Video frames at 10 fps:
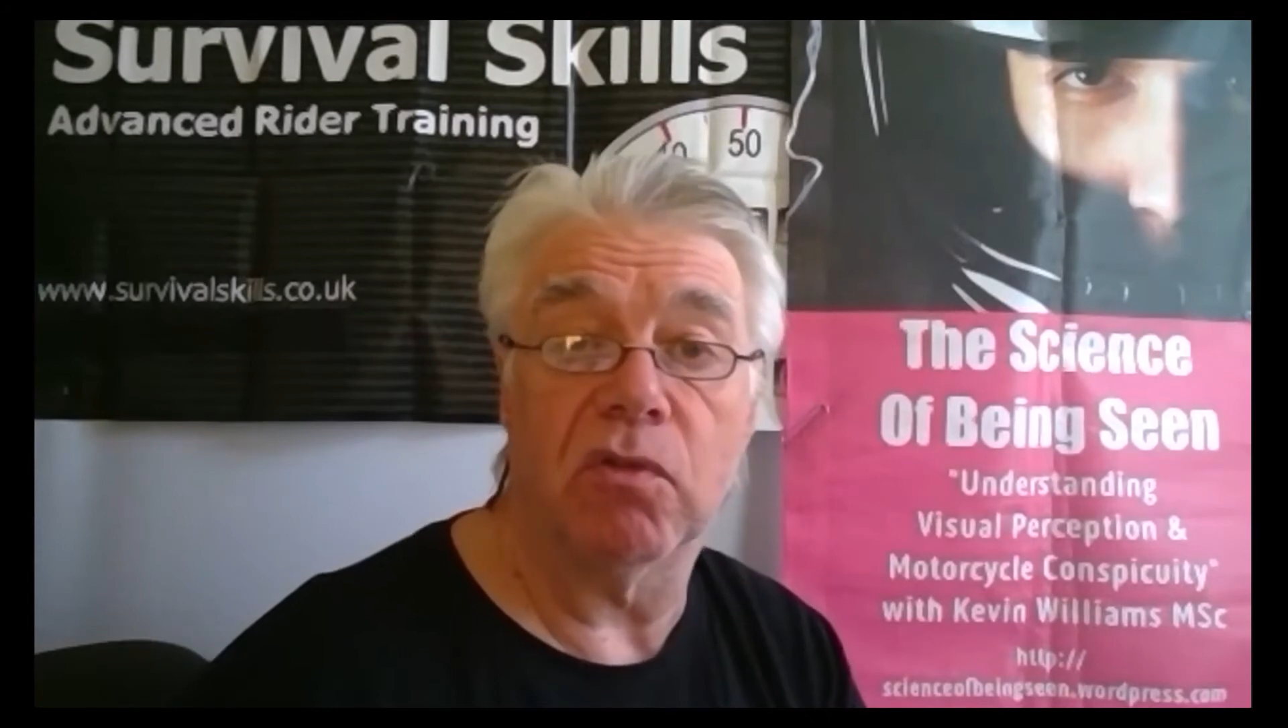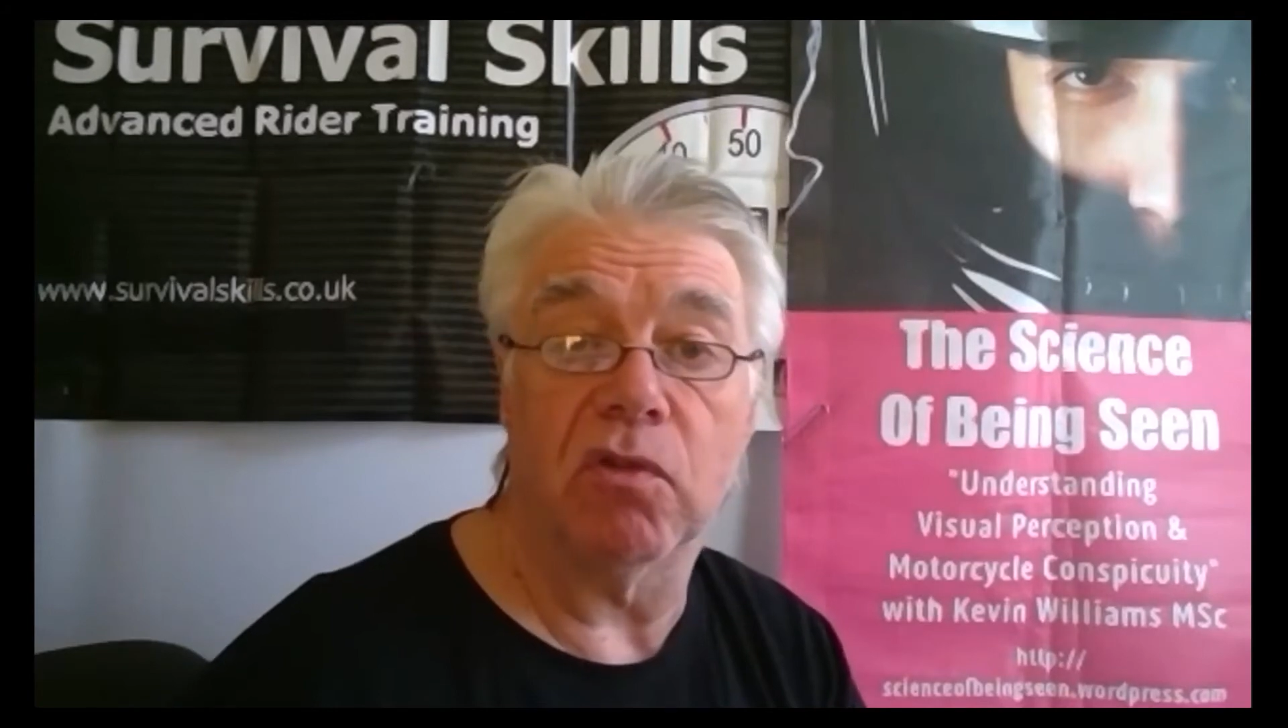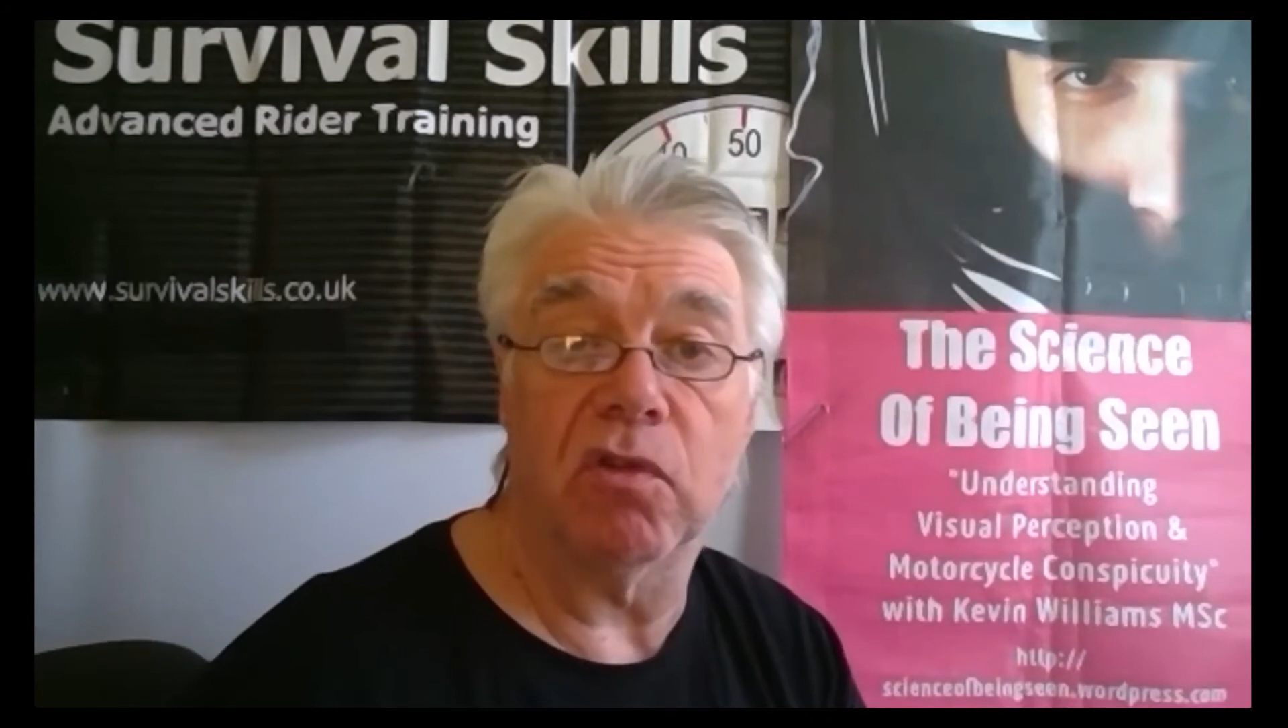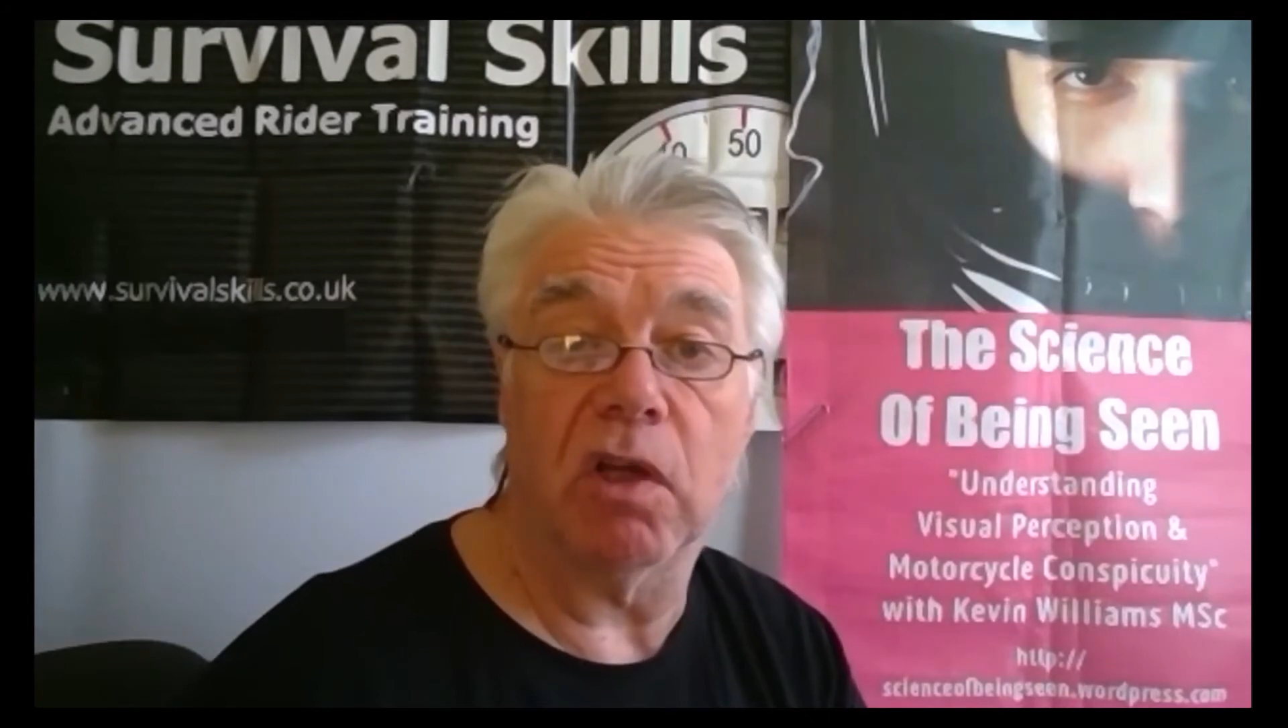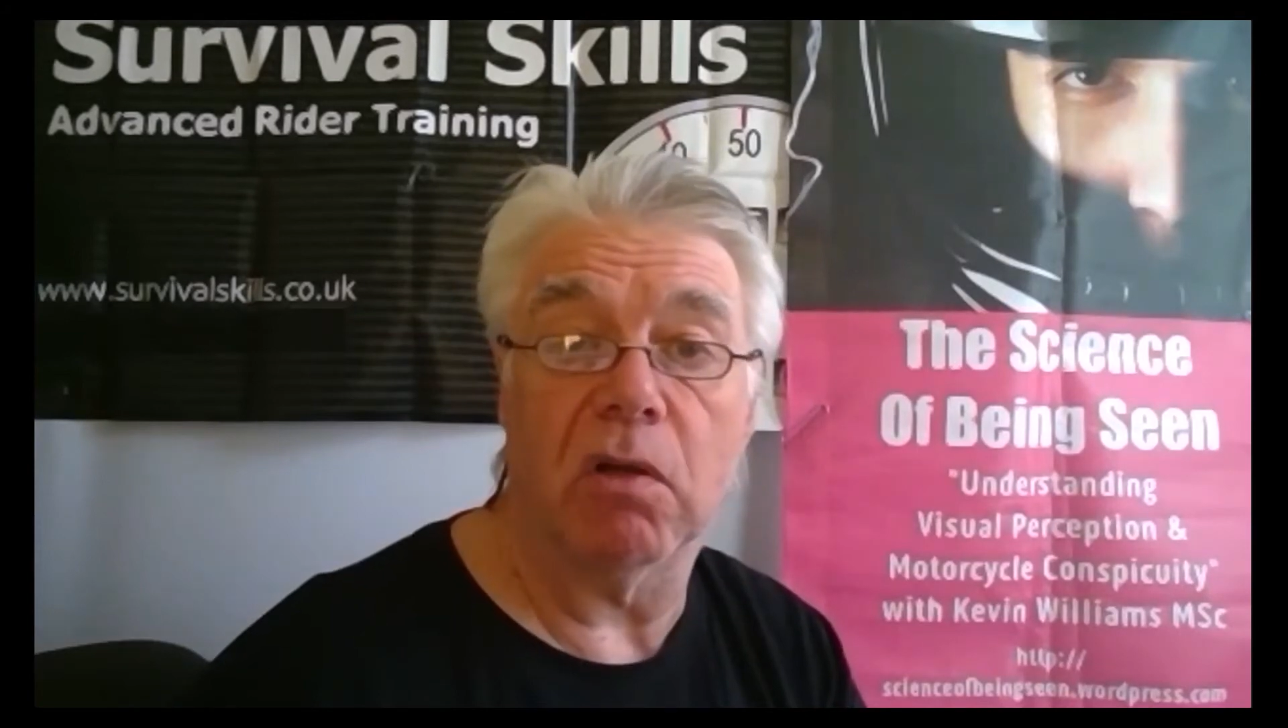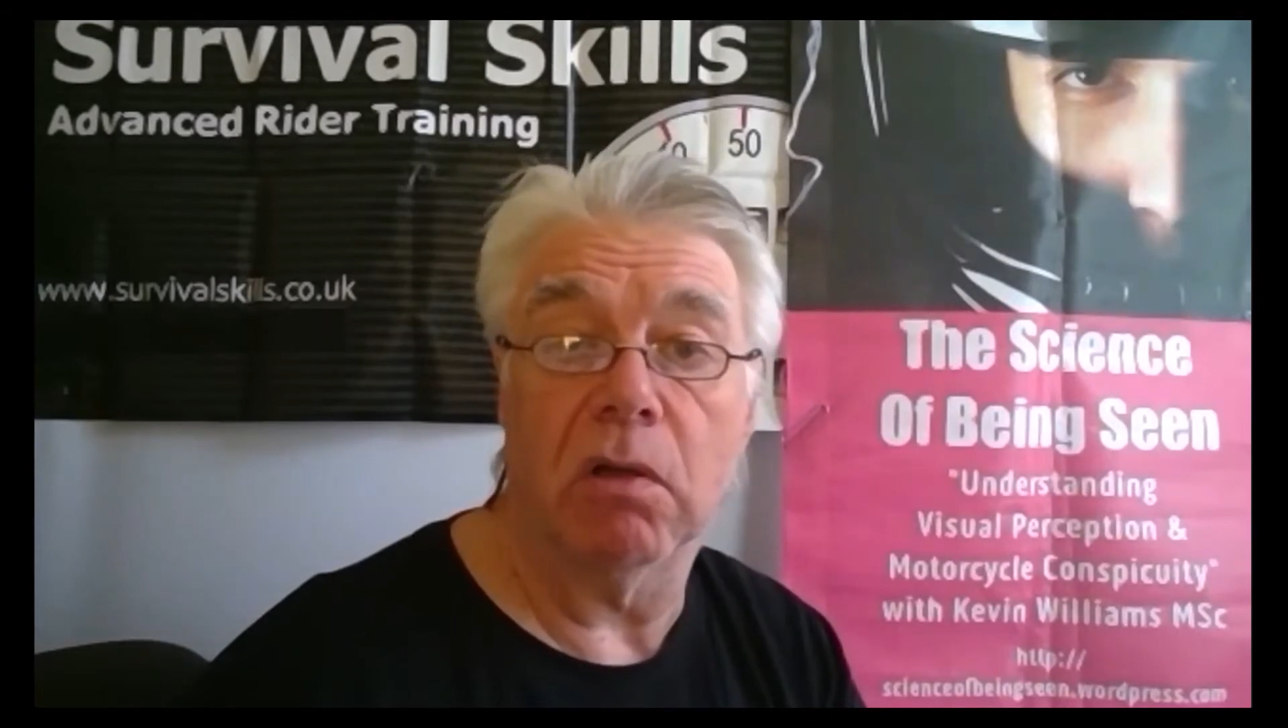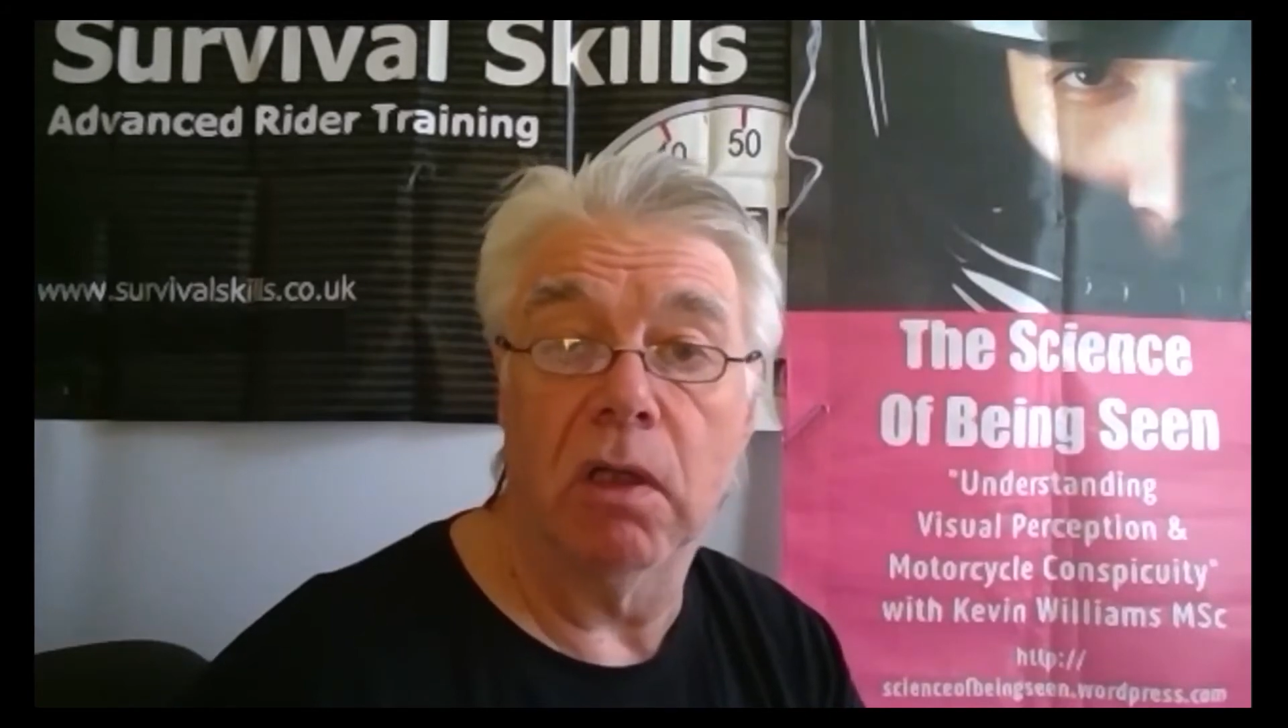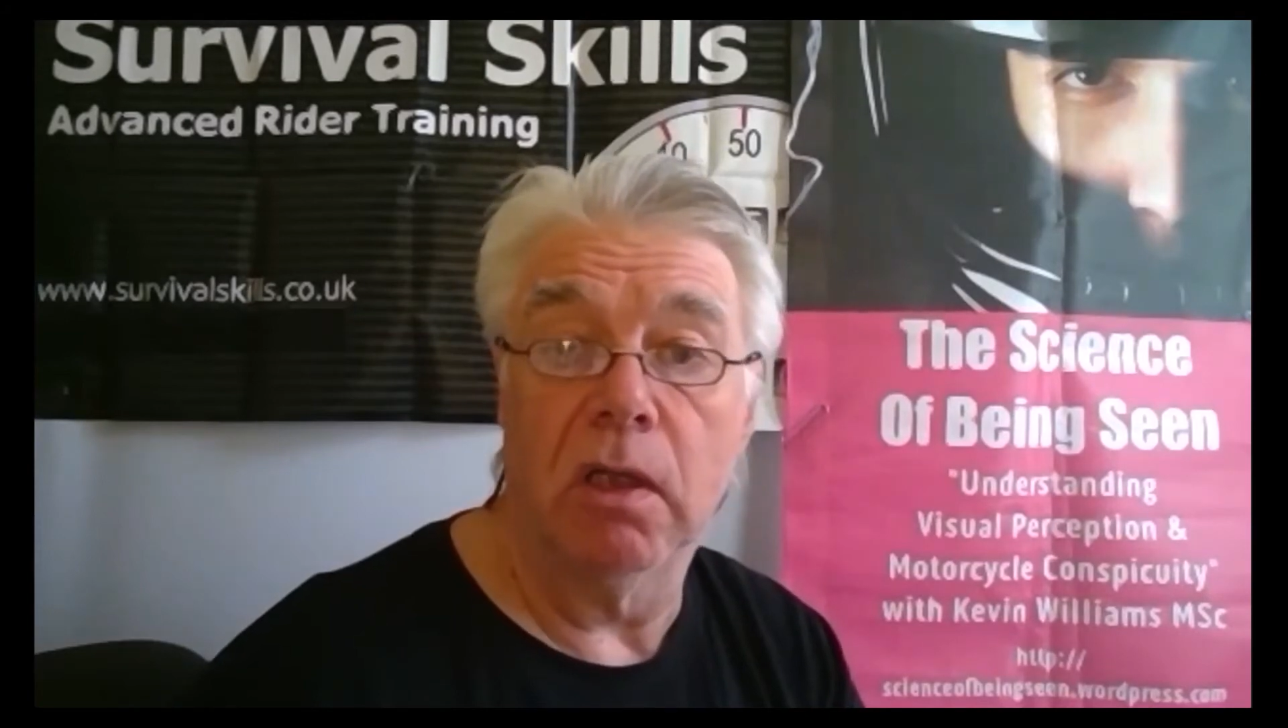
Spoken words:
to sell